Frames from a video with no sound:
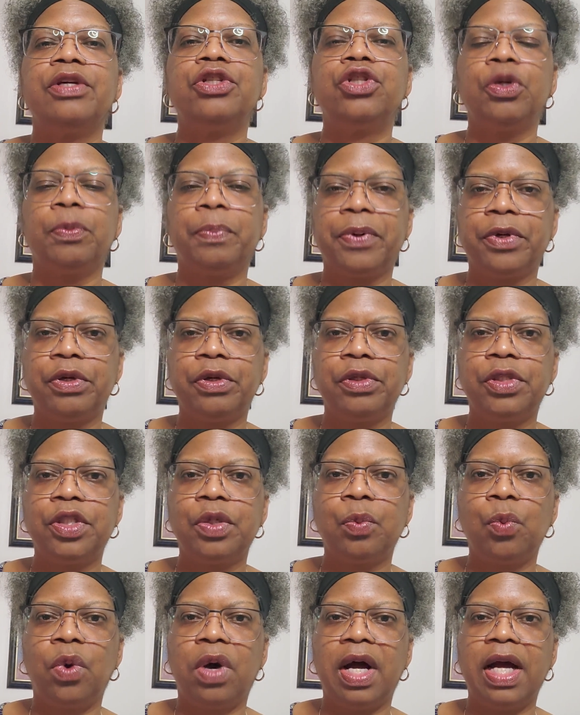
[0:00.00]
to produce
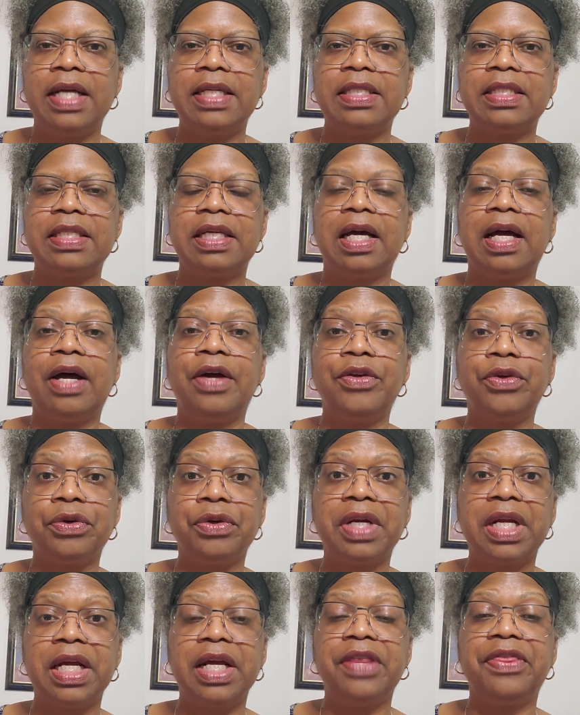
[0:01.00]
some wines
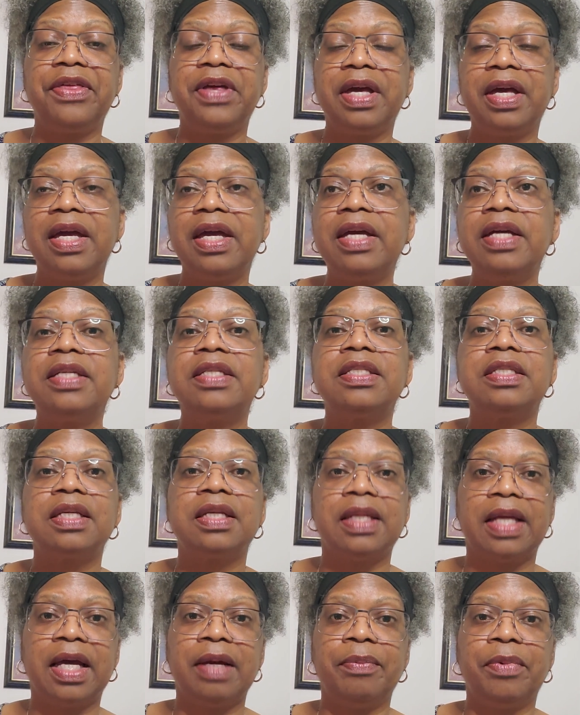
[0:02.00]
underneath his
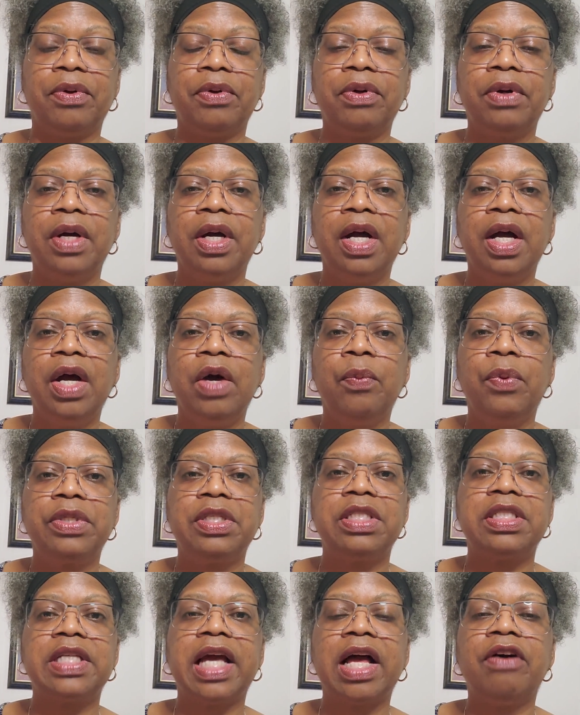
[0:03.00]
label, which
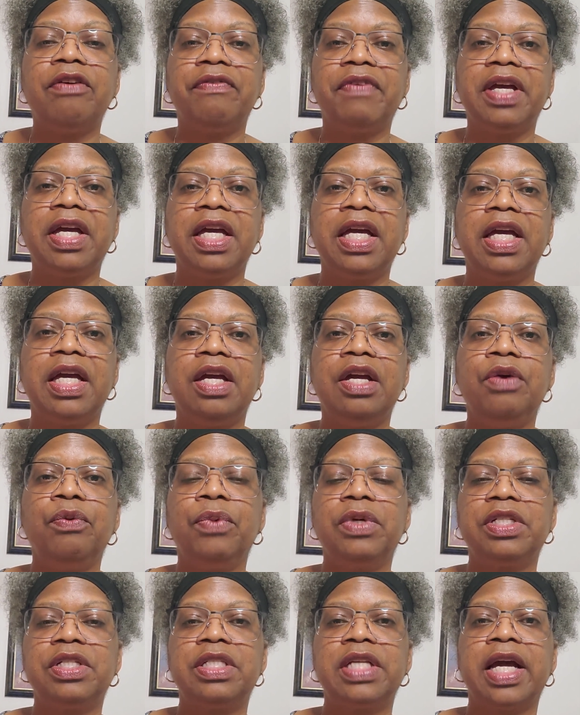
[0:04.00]
is LVE,
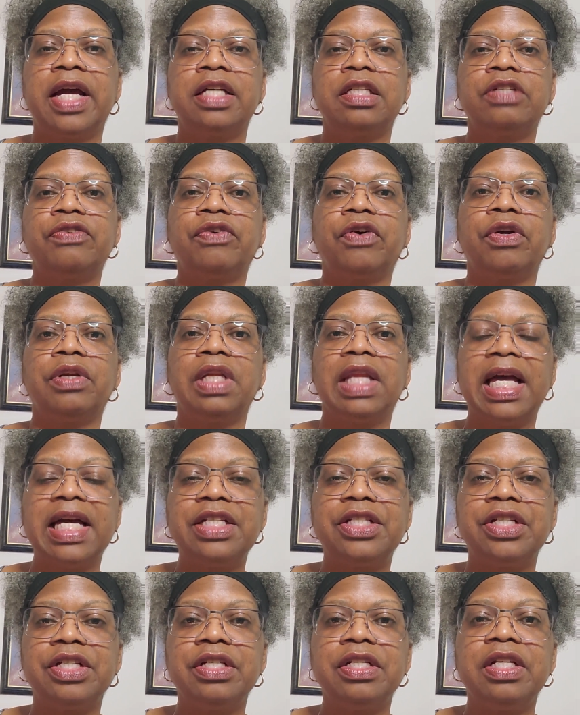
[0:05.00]
which stands for
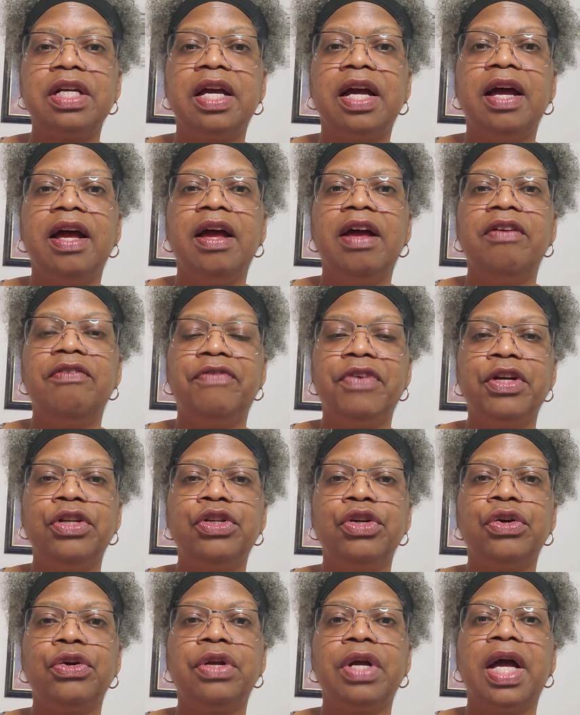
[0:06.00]
Legend
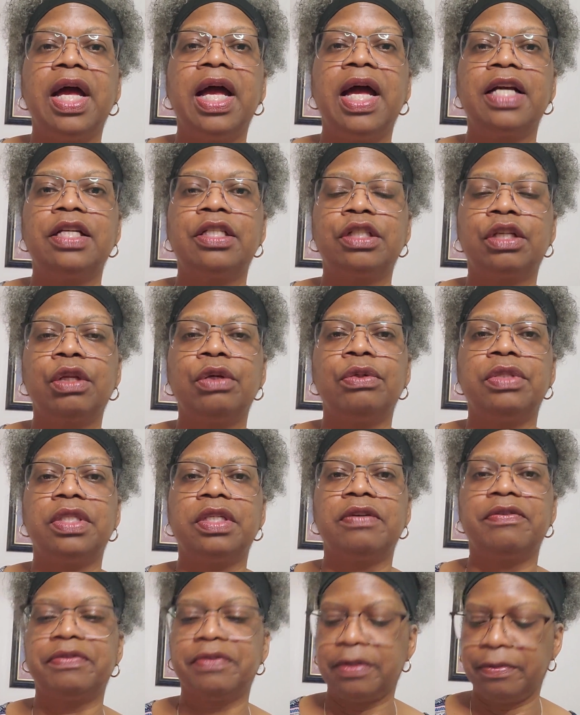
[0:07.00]
Vineyard
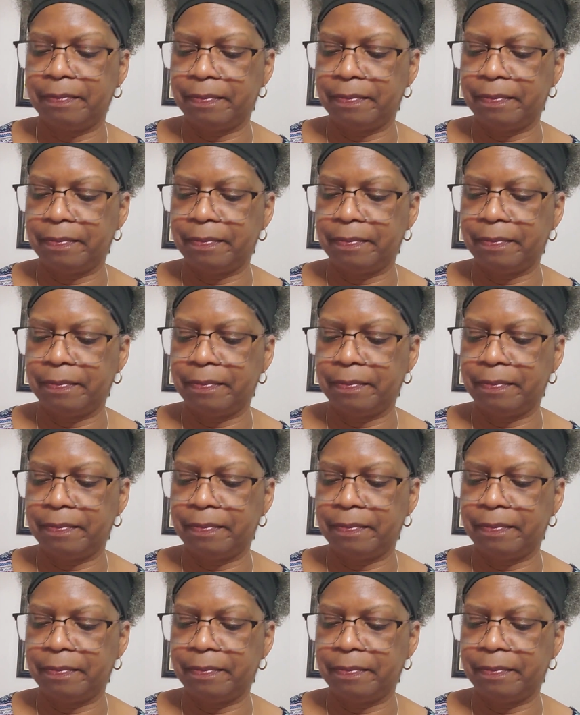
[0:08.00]
Exclusive.